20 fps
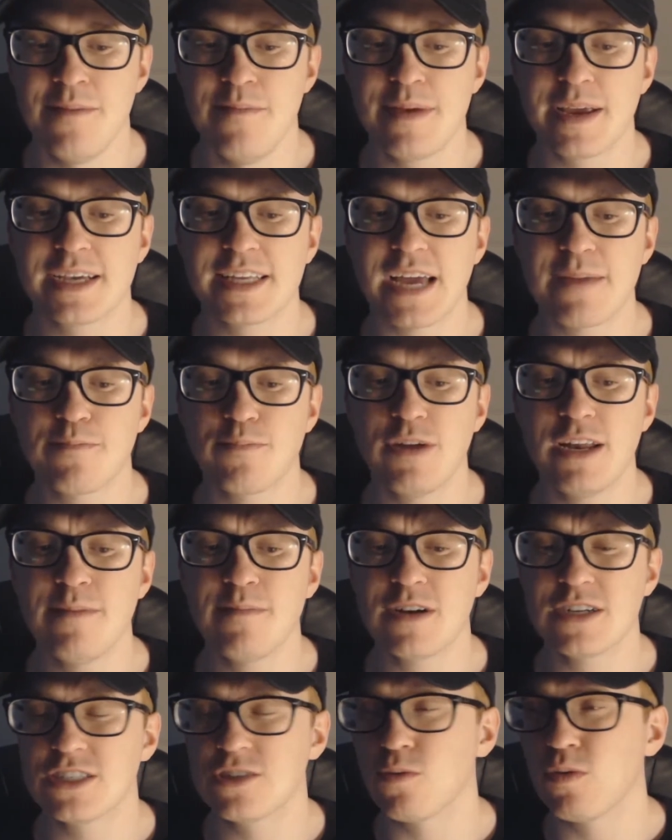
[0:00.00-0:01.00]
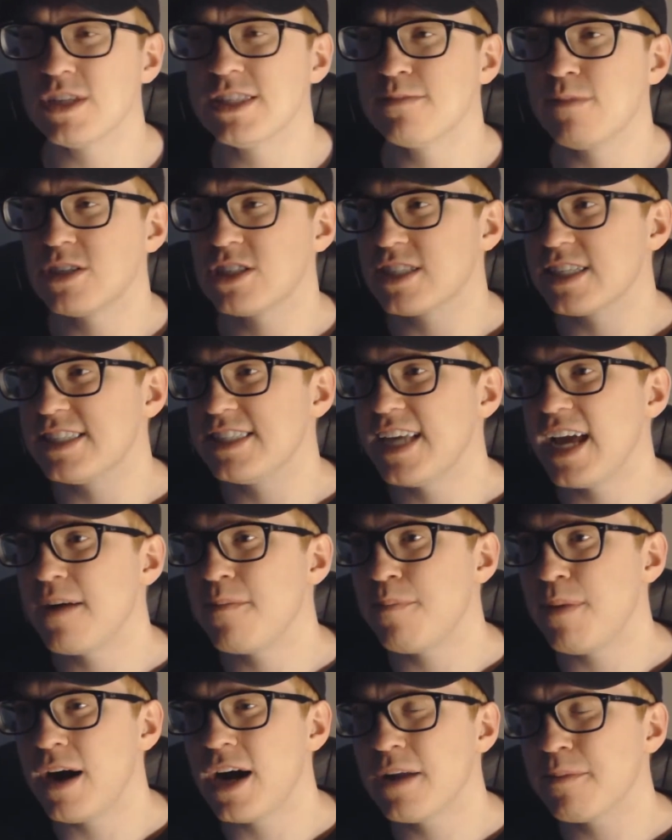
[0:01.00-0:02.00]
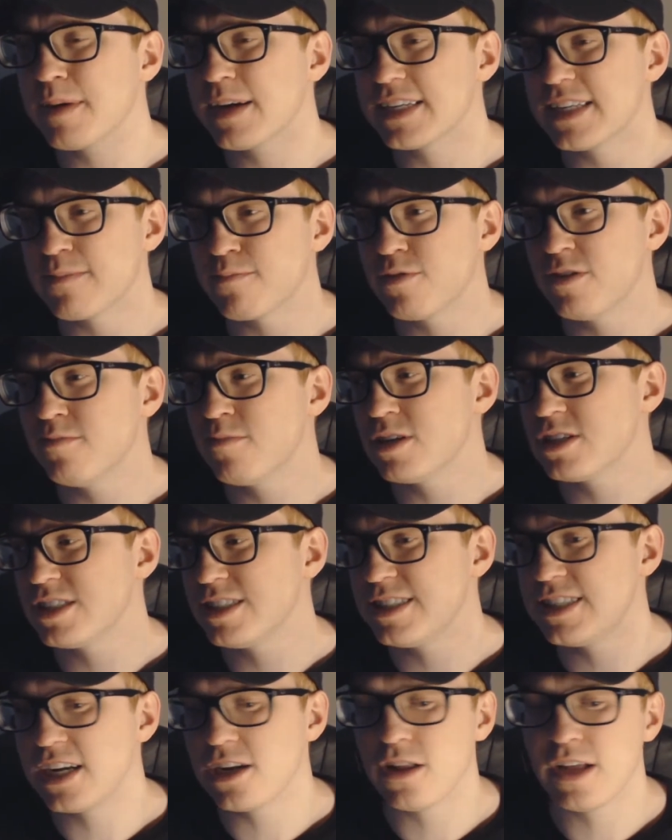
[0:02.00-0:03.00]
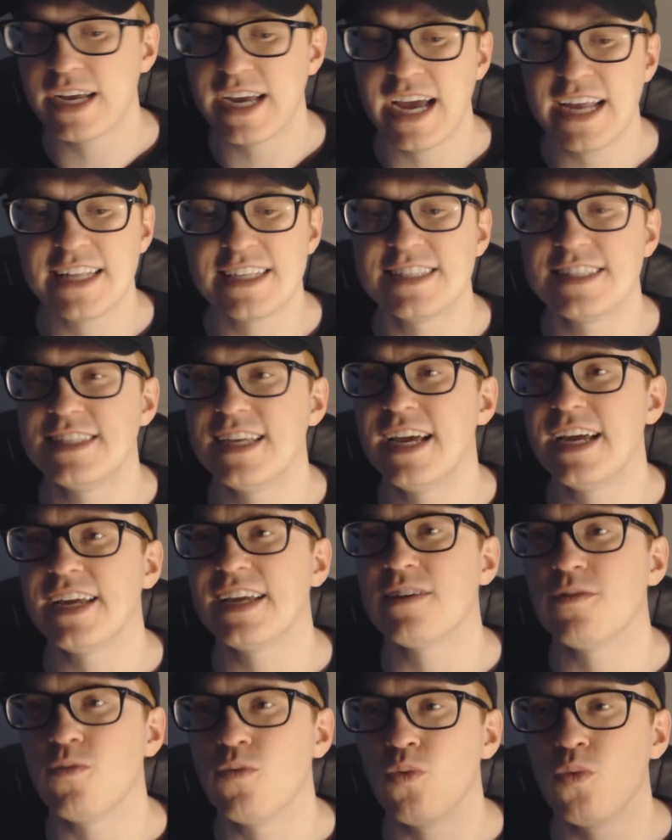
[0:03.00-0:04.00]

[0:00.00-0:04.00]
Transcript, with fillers: Because there wasn't much to say about it, because I pretty much said all I had to say.